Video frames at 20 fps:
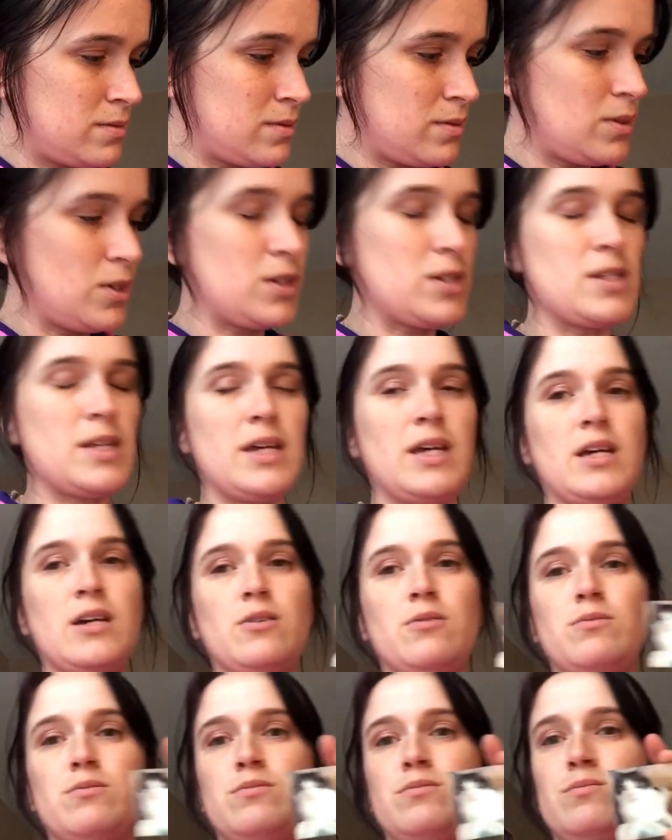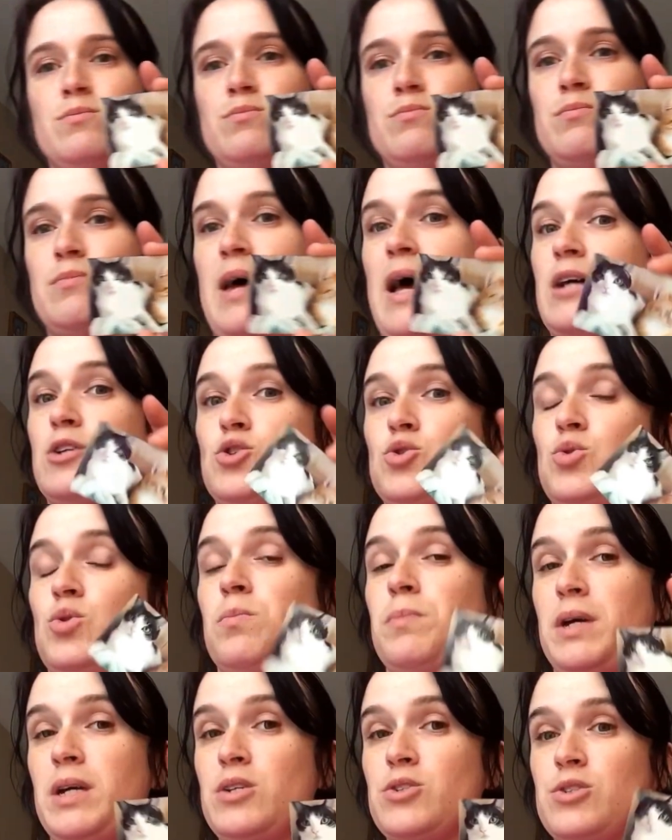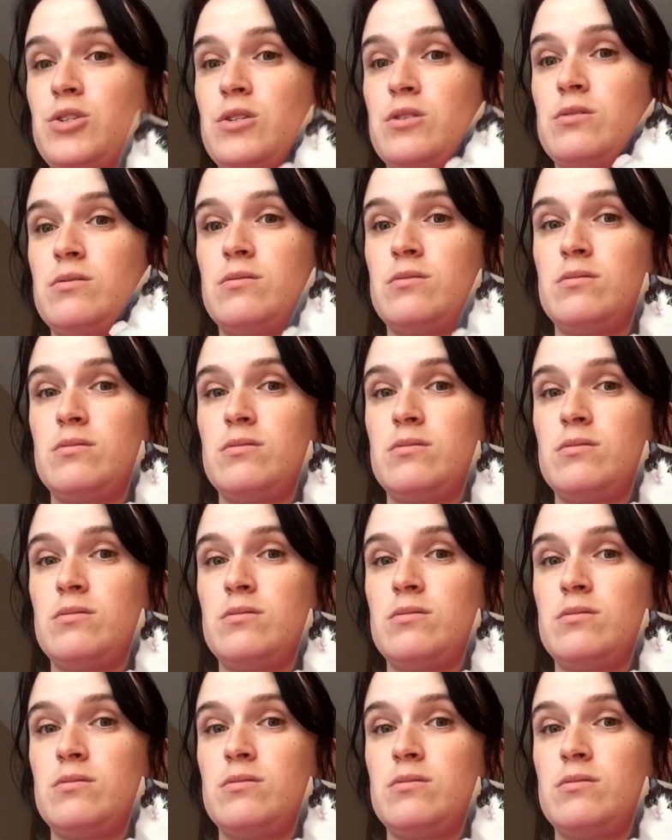Looks like a actual picture.